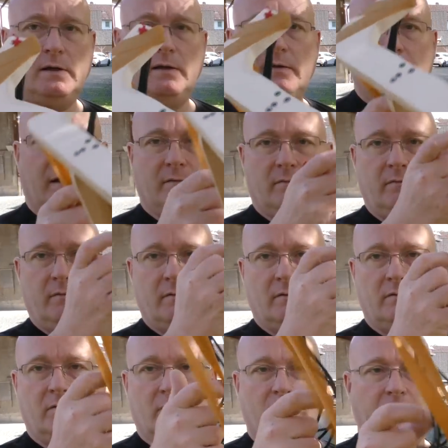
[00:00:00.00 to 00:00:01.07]
and then
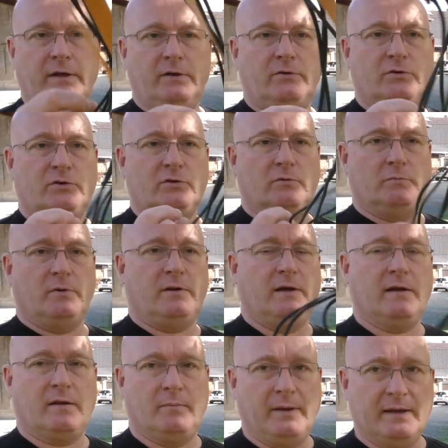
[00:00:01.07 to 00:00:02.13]
you're ready to shoot with
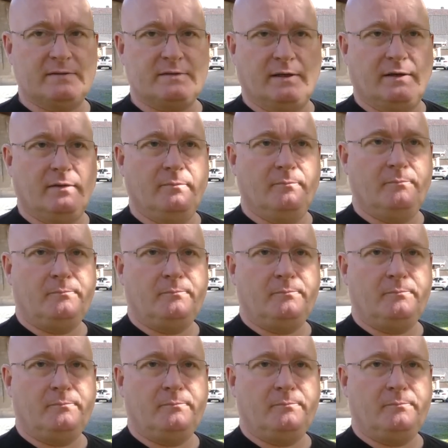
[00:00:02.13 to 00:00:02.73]
the other band set.